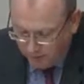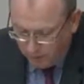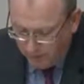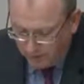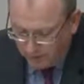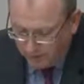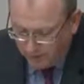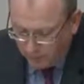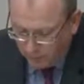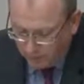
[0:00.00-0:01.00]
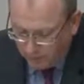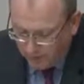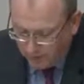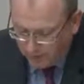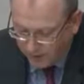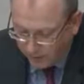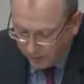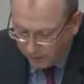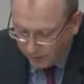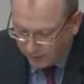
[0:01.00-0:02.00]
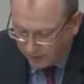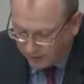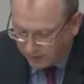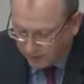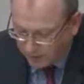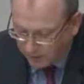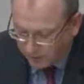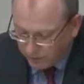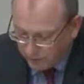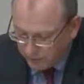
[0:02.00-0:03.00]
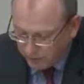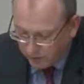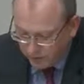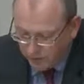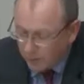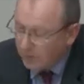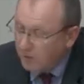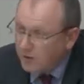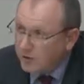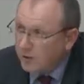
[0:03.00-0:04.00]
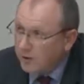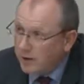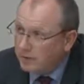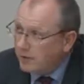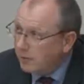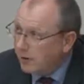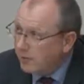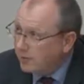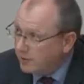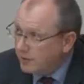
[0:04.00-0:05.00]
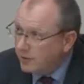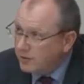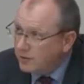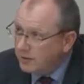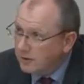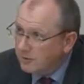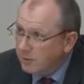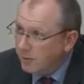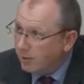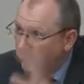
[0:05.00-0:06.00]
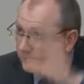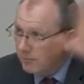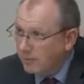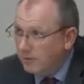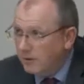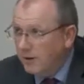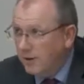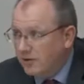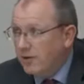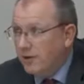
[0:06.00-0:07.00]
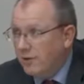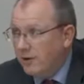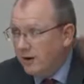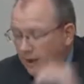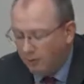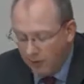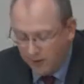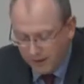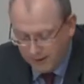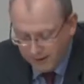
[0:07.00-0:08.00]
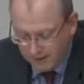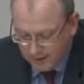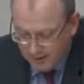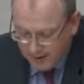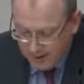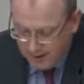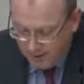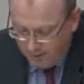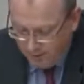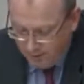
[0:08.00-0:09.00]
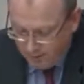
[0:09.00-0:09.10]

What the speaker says: rightly said, was reflected in our early decision to reduce our variable rates unilaterally when I first started, when we were a significant outlier.